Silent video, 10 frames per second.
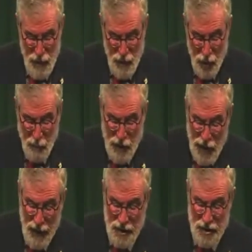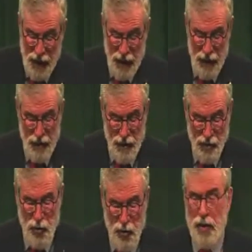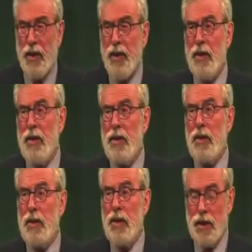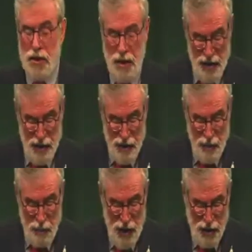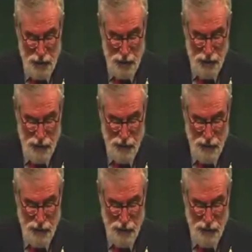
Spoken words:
Some now say that unity is not possible.